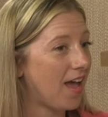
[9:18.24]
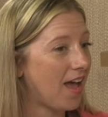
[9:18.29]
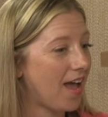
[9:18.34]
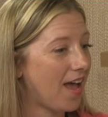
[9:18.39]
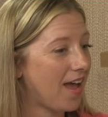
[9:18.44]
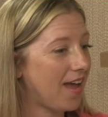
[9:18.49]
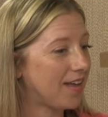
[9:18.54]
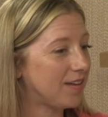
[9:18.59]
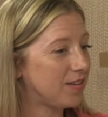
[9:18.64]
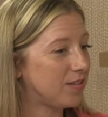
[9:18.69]

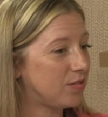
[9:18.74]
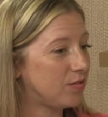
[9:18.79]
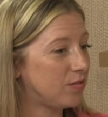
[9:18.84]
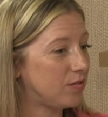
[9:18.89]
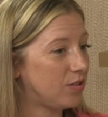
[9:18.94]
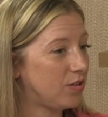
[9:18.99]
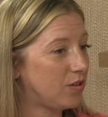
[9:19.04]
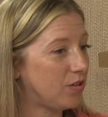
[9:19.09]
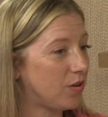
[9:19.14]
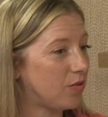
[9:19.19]
And
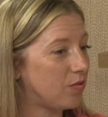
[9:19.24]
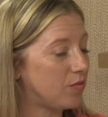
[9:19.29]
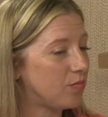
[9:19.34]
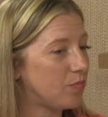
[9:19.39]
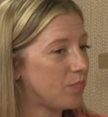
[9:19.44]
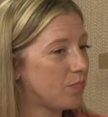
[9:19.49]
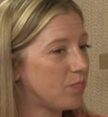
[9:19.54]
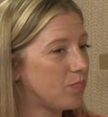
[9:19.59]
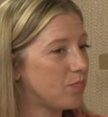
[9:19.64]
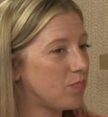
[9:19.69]
you know,
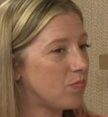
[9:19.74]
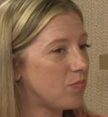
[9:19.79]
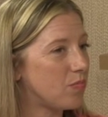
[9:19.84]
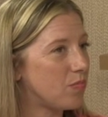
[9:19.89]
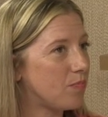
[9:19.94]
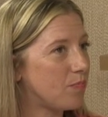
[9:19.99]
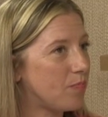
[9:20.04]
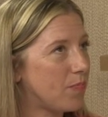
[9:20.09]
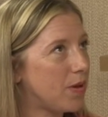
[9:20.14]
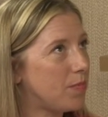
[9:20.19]

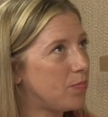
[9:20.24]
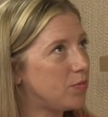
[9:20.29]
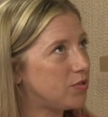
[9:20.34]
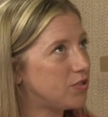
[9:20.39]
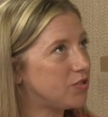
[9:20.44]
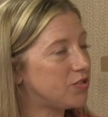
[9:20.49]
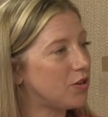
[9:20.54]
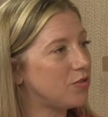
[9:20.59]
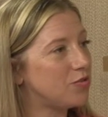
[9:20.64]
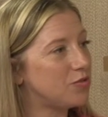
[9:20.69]
people
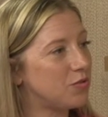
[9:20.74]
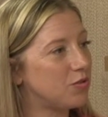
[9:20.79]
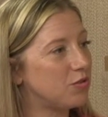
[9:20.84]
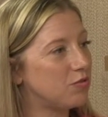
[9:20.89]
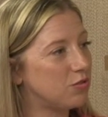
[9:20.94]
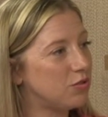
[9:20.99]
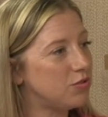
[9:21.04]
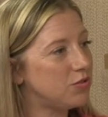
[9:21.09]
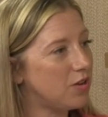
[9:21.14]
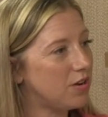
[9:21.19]
just don't do a
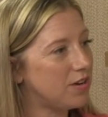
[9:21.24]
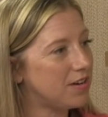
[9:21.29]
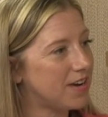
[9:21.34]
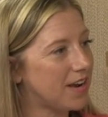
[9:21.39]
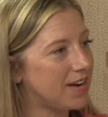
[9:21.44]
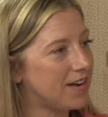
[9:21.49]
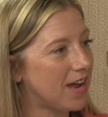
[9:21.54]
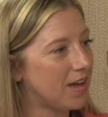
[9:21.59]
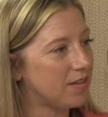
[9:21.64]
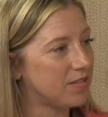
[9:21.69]
cruise
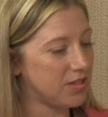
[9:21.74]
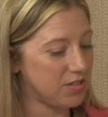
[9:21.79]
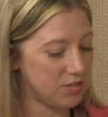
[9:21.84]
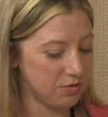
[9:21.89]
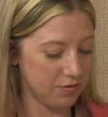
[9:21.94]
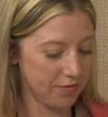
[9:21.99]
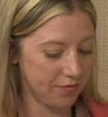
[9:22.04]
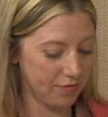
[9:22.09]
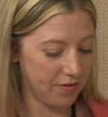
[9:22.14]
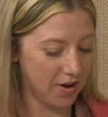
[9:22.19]
holiday now. They
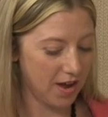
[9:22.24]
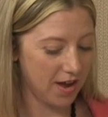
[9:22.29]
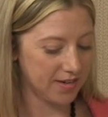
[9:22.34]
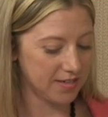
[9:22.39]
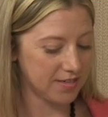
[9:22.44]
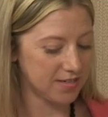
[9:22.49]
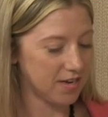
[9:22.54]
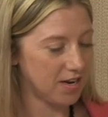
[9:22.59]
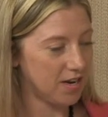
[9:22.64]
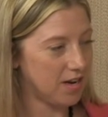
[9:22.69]
do a
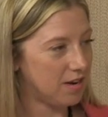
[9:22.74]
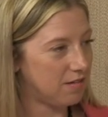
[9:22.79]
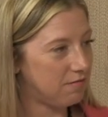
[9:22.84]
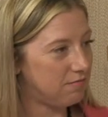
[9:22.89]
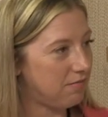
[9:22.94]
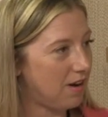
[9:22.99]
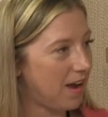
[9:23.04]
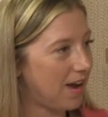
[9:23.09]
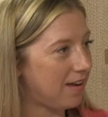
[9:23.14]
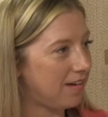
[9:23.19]
flight,
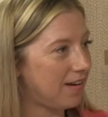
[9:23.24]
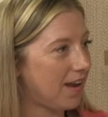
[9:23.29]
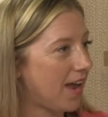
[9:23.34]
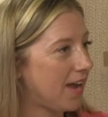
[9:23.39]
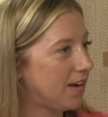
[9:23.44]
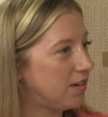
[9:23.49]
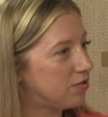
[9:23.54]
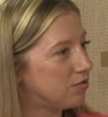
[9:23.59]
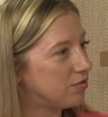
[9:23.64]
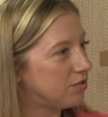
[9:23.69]
rail,
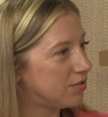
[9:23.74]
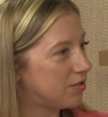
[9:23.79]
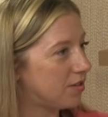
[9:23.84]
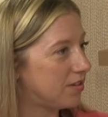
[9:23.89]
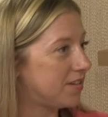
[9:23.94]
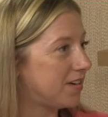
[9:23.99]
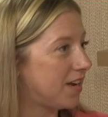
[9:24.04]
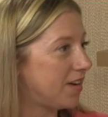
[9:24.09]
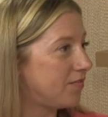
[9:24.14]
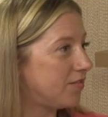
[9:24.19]
and a cruise
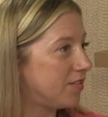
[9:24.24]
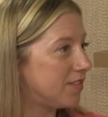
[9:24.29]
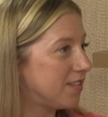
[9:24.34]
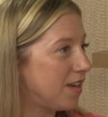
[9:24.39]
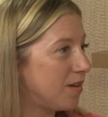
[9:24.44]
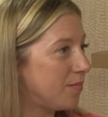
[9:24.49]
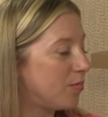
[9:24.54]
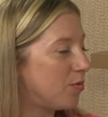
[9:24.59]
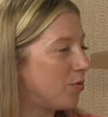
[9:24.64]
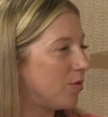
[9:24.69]
holiday. For
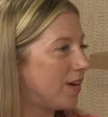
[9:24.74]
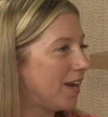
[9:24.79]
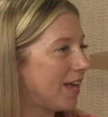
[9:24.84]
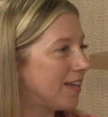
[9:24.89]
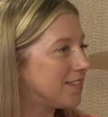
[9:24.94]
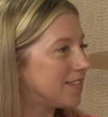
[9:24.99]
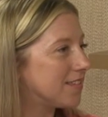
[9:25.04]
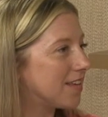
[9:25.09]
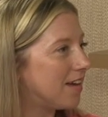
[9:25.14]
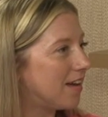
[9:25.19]
example,
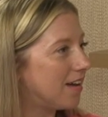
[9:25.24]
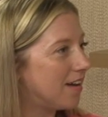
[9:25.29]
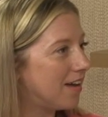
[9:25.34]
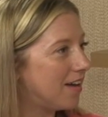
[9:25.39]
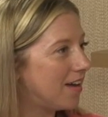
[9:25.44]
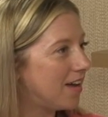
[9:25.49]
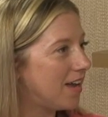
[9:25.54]
Alaska.